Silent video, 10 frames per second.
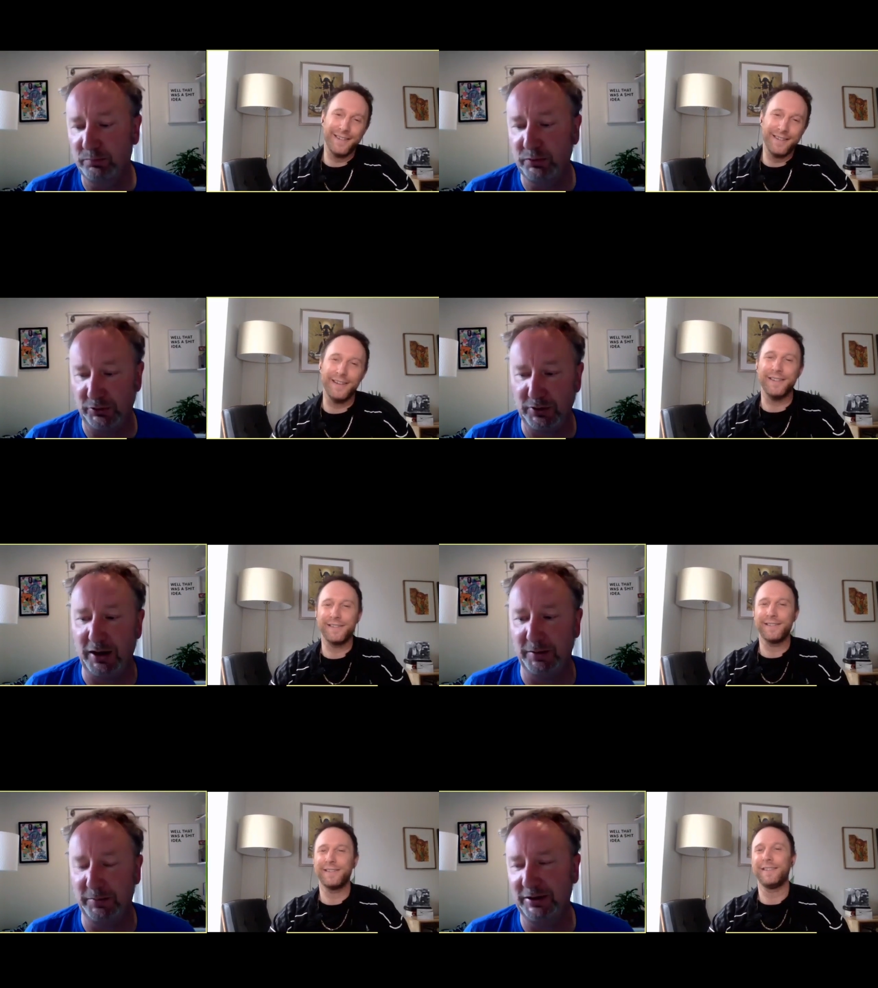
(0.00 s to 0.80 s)
Speaker 1: But yeah. you,
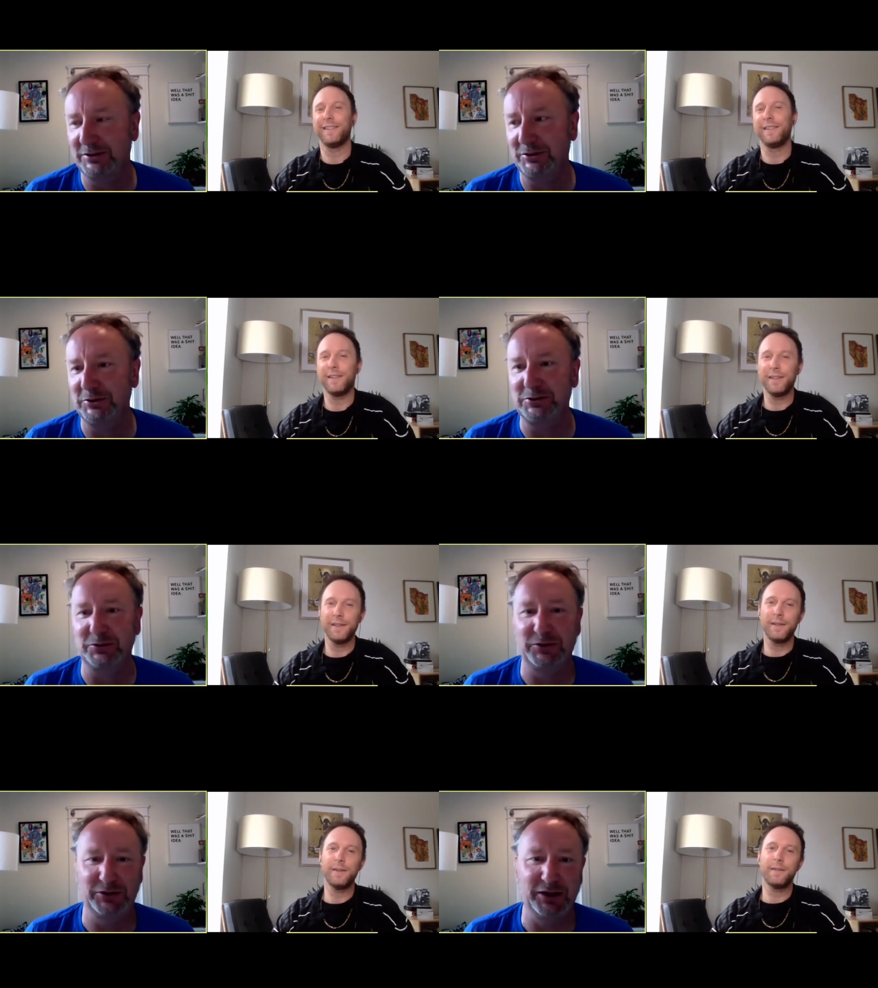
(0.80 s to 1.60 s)
ha- I mean, it's the
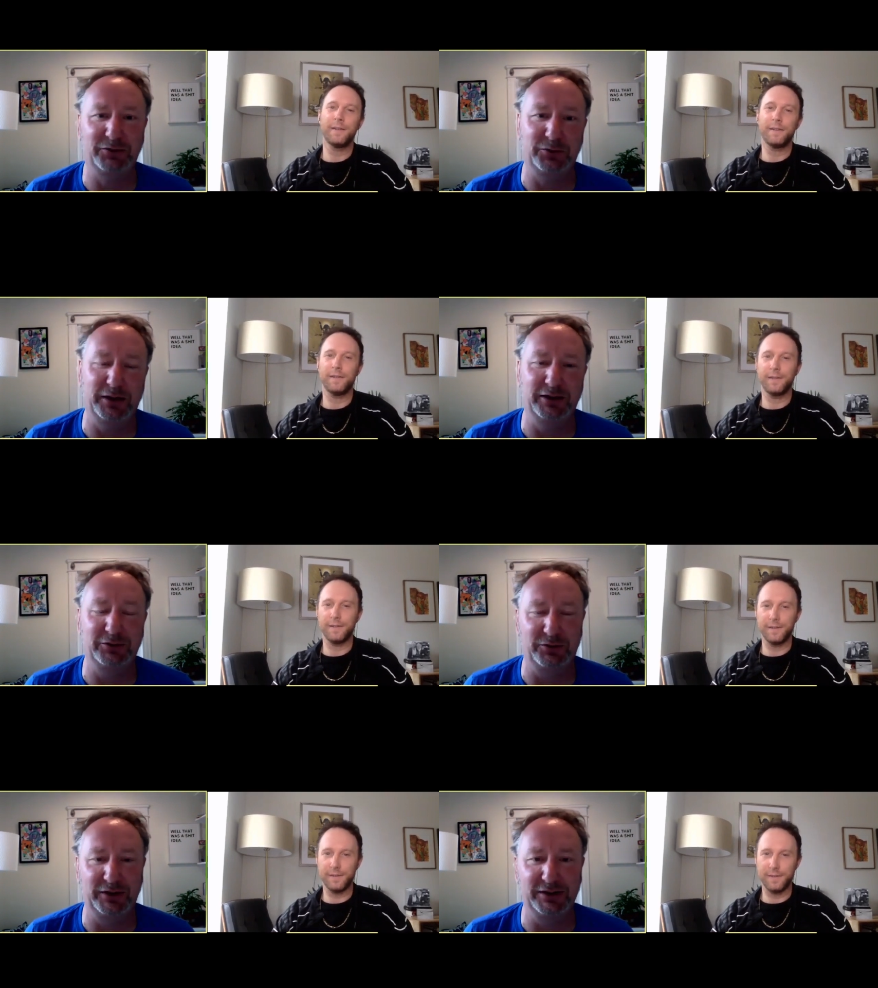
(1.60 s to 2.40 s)
usual thing. You have to wait
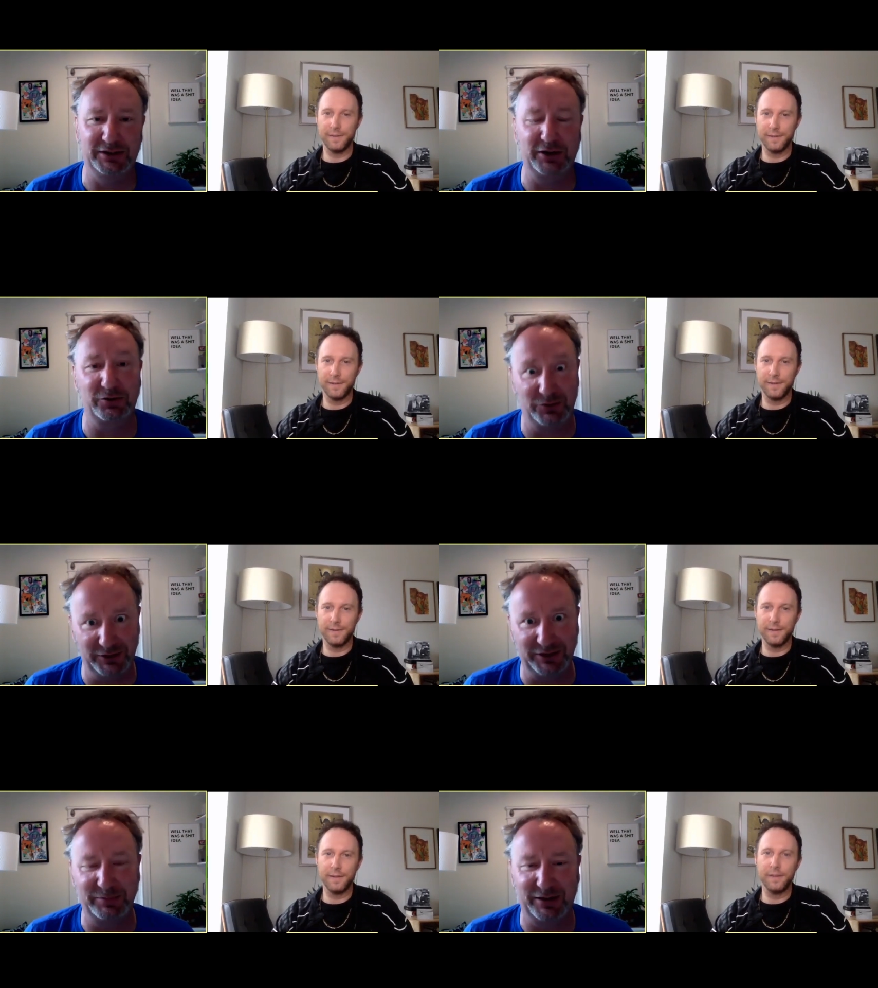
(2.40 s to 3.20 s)
until things get
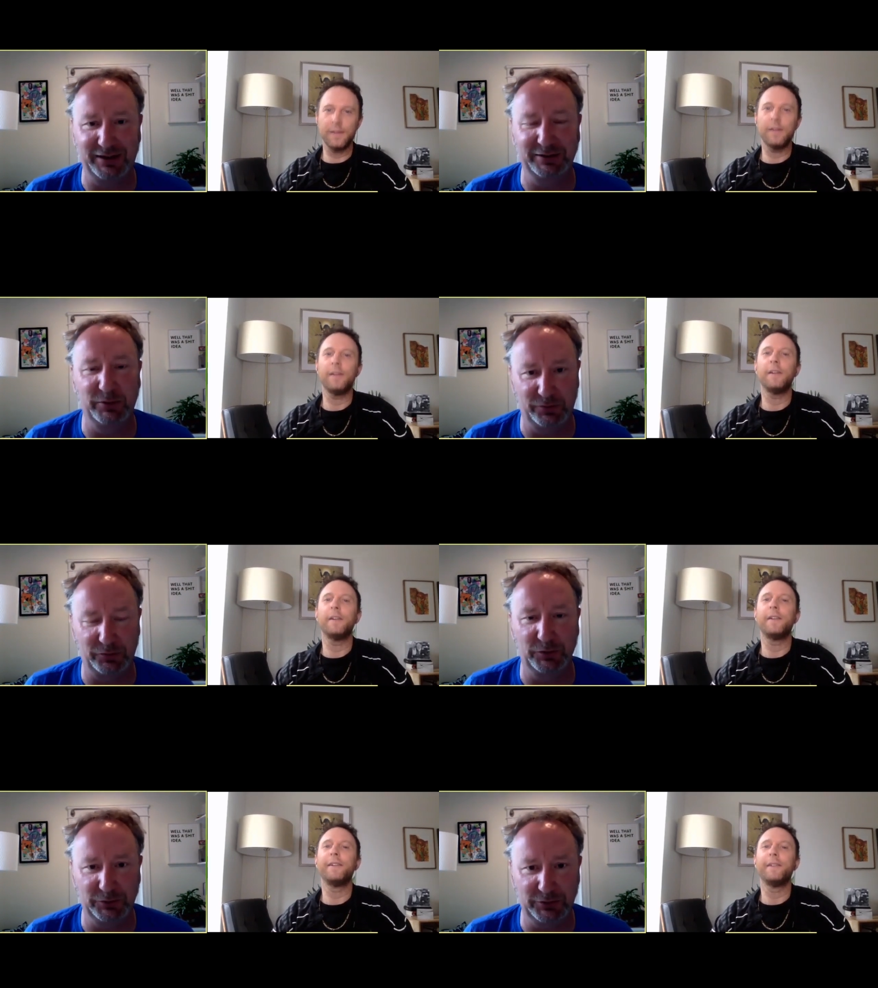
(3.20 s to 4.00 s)
really bad
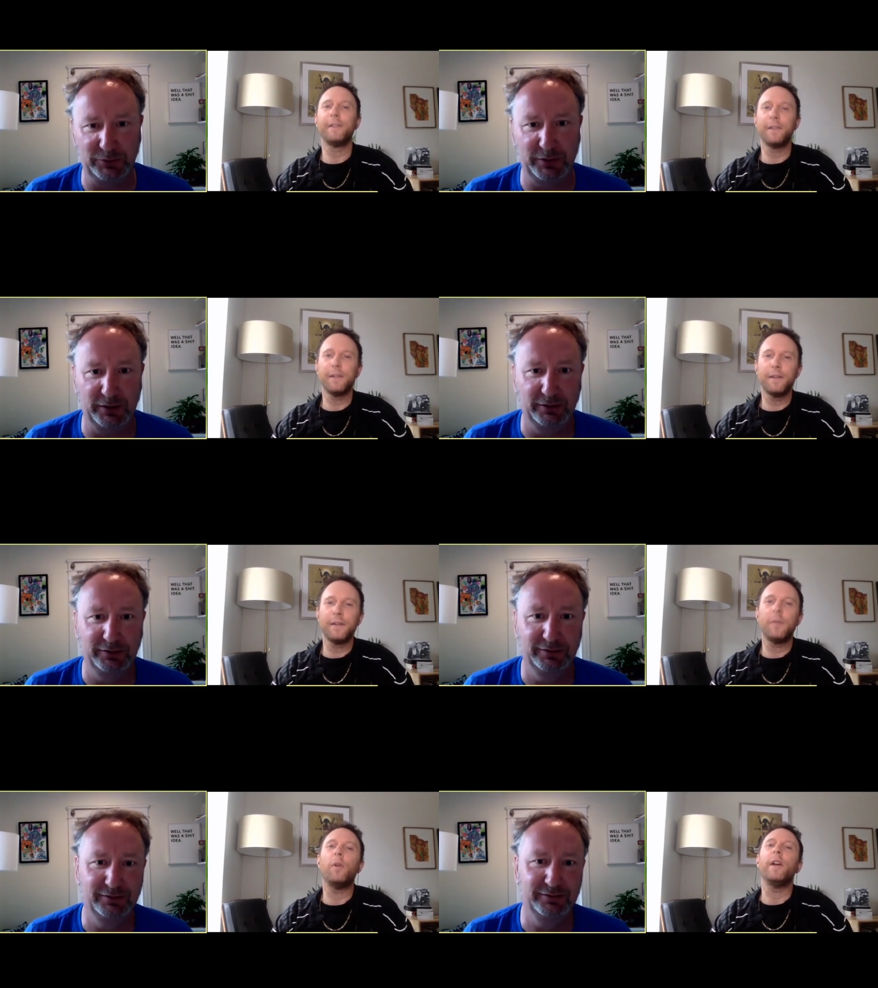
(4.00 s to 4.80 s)
before they'll do it.
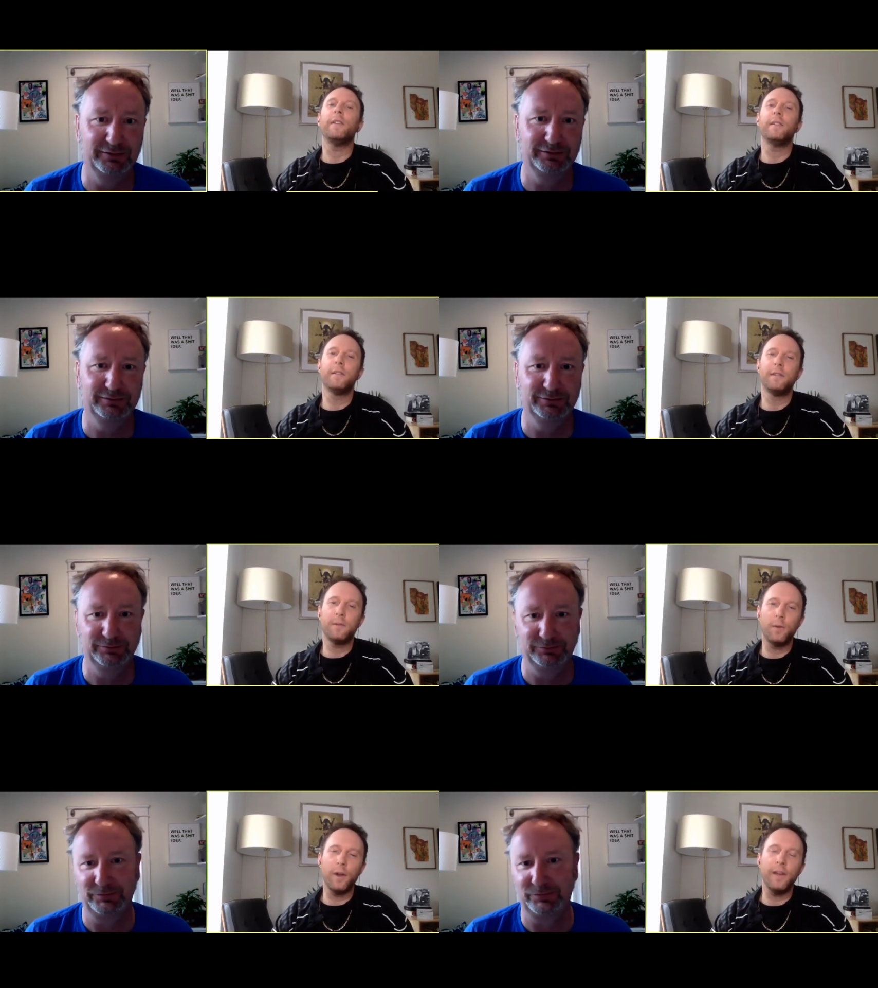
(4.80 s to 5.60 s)
Right.
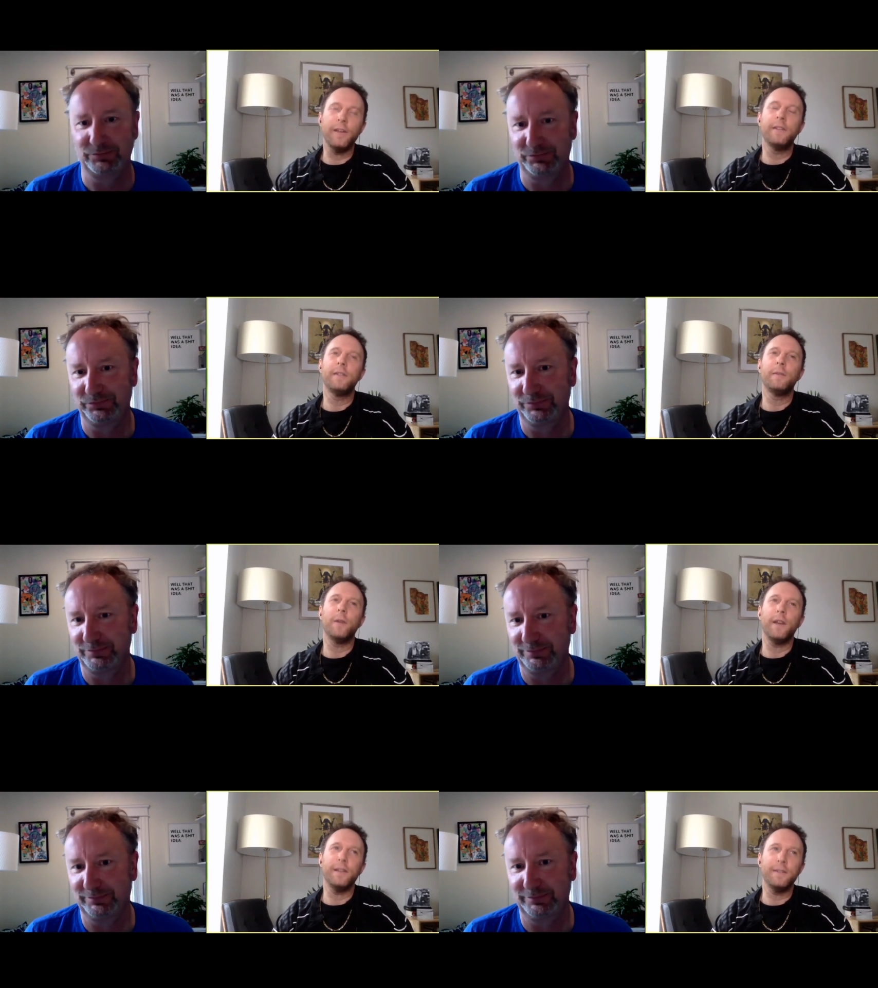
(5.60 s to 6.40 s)
Right.
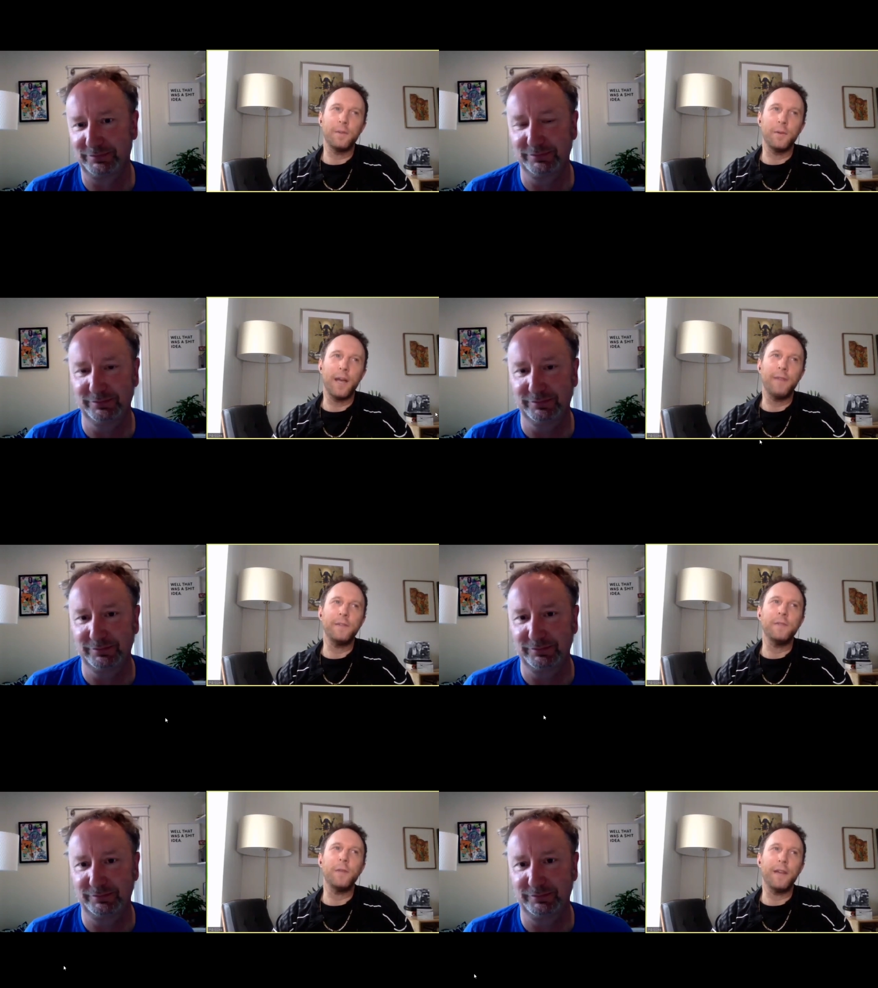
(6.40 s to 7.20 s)
Speaker 2: Right. So we have
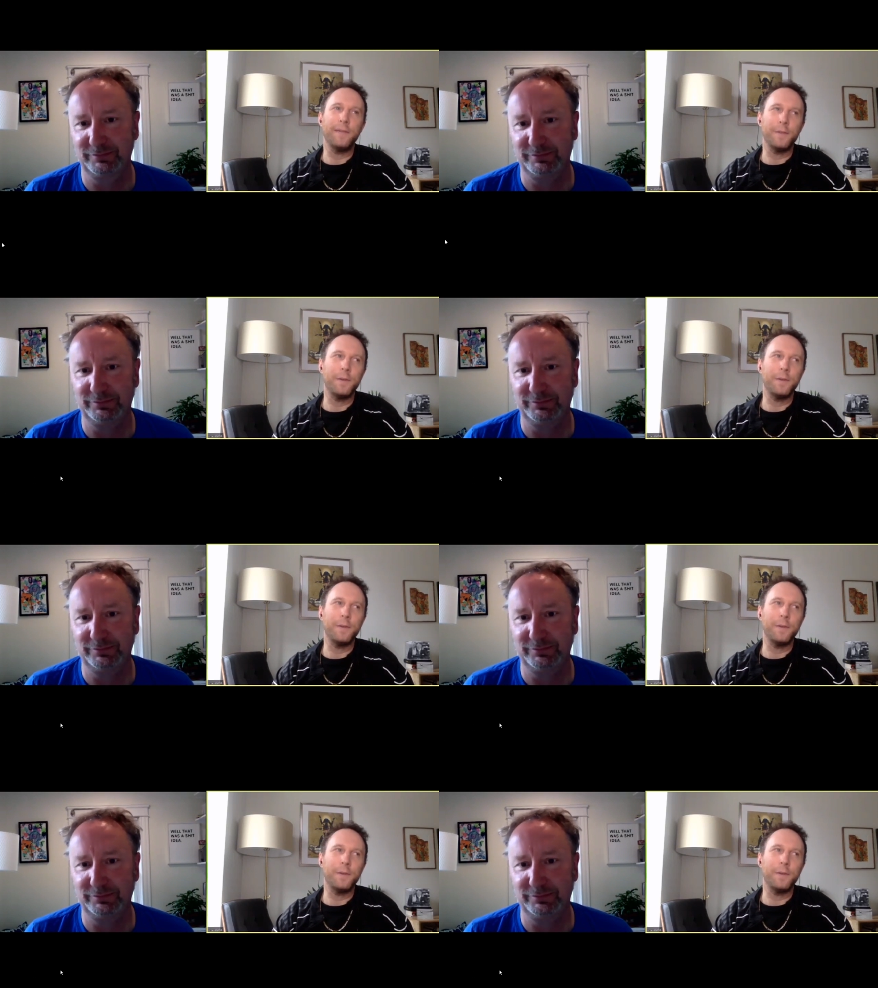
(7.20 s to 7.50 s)
to, we have to.